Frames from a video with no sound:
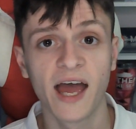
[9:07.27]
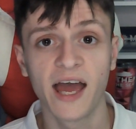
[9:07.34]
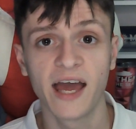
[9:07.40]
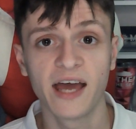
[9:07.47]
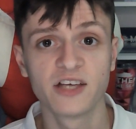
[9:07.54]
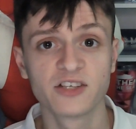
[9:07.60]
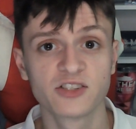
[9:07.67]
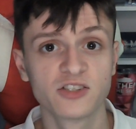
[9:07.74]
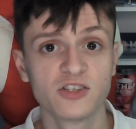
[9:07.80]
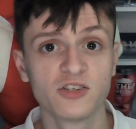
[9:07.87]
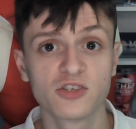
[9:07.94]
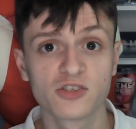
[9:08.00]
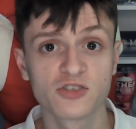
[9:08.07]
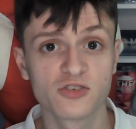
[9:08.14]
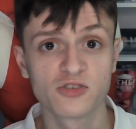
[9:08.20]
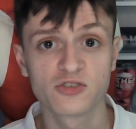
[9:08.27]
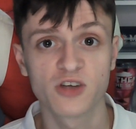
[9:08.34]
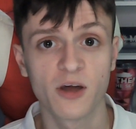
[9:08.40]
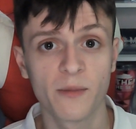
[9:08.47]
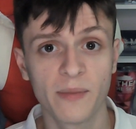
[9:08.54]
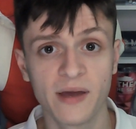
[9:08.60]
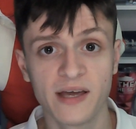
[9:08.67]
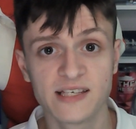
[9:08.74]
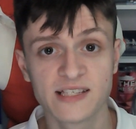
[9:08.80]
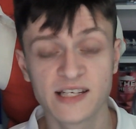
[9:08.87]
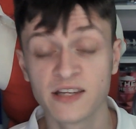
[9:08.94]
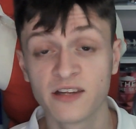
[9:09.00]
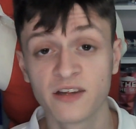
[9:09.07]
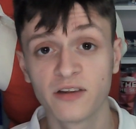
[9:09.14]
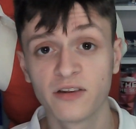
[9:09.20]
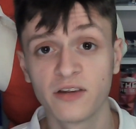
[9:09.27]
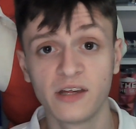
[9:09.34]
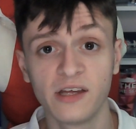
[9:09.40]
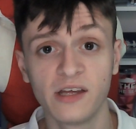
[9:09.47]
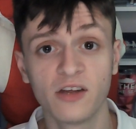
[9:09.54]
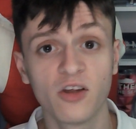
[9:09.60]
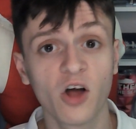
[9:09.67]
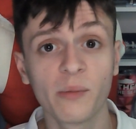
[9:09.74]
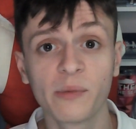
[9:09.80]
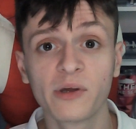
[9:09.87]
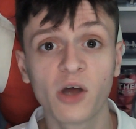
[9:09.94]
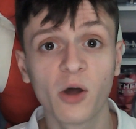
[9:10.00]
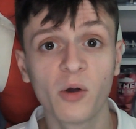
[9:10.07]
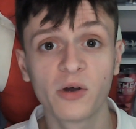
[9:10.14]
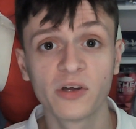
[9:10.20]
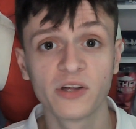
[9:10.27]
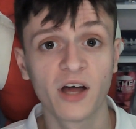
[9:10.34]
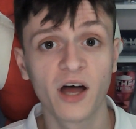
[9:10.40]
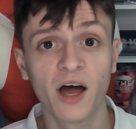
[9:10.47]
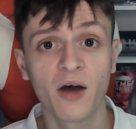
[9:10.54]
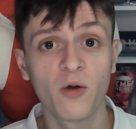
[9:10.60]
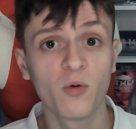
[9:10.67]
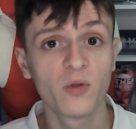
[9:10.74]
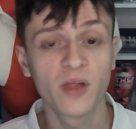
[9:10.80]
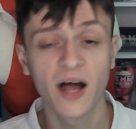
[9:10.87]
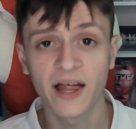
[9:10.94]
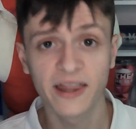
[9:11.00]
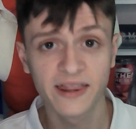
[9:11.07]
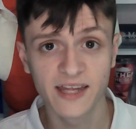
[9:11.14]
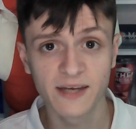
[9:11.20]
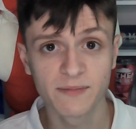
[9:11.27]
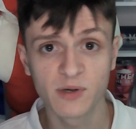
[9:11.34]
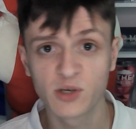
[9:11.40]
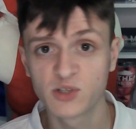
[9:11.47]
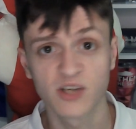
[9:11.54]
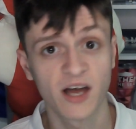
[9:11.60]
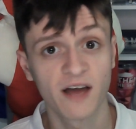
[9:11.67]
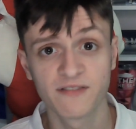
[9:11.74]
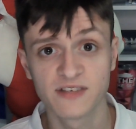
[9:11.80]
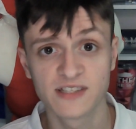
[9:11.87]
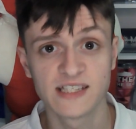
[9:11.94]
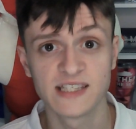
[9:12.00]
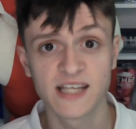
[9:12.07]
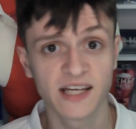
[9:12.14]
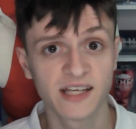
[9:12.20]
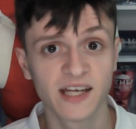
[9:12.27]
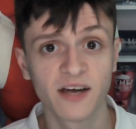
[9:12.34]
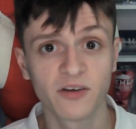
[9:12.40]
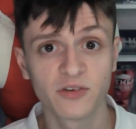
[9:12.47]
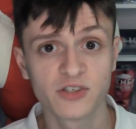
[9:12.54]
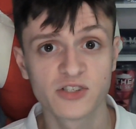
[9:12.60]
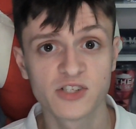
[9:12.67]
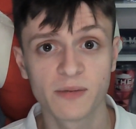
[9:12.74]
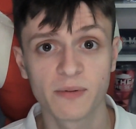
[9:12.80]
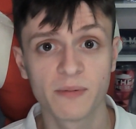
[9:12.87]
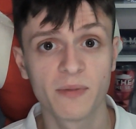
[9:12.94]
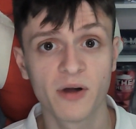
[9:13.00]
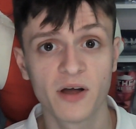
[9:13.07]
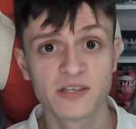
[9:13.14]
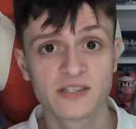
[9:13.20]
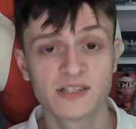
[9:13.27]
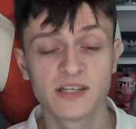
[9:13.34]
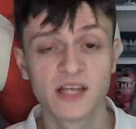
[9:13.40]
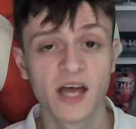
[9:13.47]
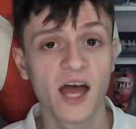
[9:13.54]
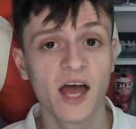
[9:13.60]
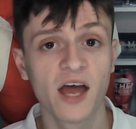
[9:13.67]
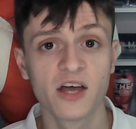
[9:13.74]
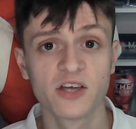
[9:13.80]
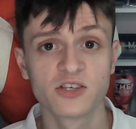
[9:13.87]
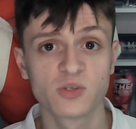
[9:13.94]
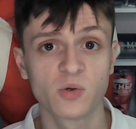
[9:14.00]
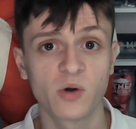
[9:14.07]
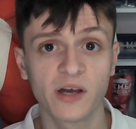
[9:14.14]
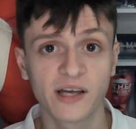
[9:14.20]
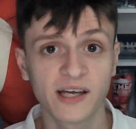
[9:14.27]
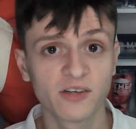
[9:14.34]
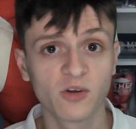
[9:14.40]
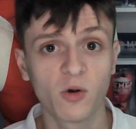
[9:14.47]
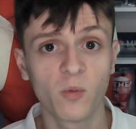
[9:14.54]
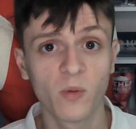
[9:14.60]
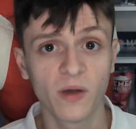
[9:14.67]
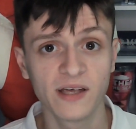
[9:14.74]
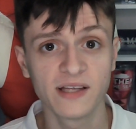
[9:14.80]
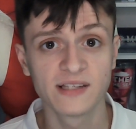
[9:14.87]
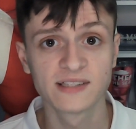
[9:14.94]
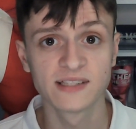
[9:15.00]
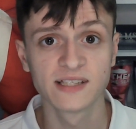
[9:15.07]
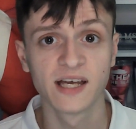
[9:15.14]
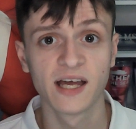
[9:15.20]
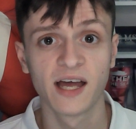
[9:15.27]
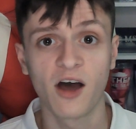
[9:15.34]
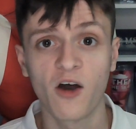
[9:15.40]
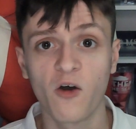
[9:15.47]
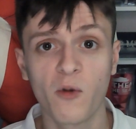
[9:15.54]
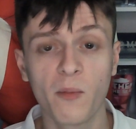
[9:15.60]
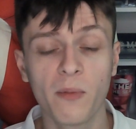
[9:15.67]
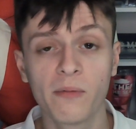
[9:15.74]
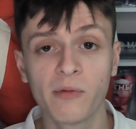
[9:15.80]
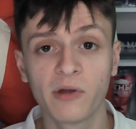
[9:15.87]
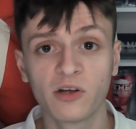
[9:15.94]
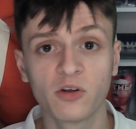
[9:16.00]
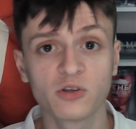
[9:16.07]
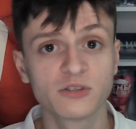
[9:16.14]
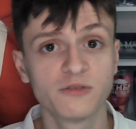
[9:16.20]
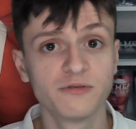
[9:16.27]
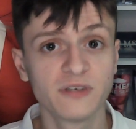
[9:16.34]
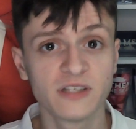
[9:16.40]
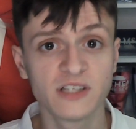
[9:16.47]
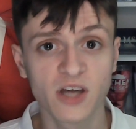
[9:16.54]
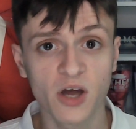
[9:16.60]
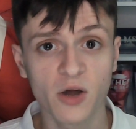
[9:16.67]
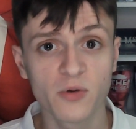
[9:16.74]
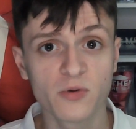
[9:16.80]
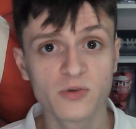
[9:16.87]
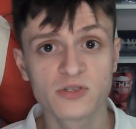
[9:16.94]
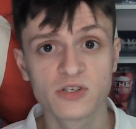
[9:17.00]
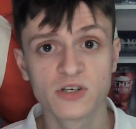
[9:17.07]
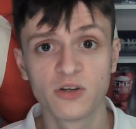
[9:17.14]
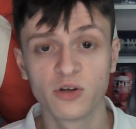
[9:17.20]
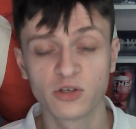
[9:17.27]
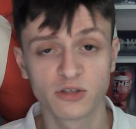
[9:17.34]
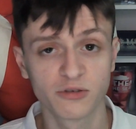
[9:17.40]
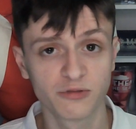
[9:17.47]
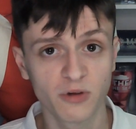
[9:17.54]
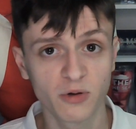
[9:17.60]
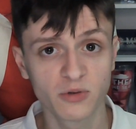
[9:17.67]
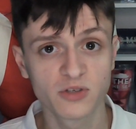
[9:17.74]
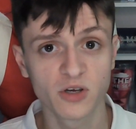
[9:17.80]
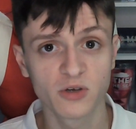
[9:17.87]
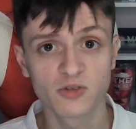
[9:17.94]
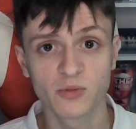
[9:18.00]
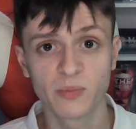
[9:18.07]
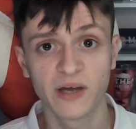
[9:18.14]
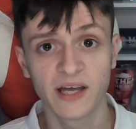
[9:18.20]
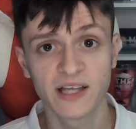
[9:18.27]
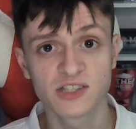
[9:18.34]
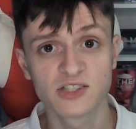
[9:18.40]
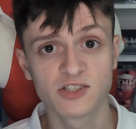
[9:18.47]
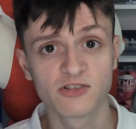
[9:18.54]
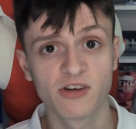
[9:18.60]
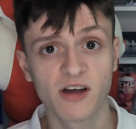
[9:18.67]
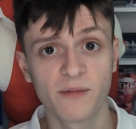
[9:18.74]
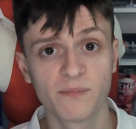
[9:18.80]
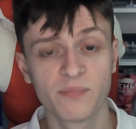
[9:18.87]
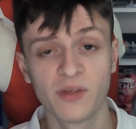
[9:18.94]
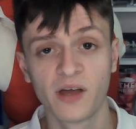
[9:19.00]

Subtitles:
It just looks amazing. The lime and coconut, all that theming, because I haven't seen that yet on the ship in person. So I cannot wait. I will be bringing lots of videos, lots of photos on my Instagram.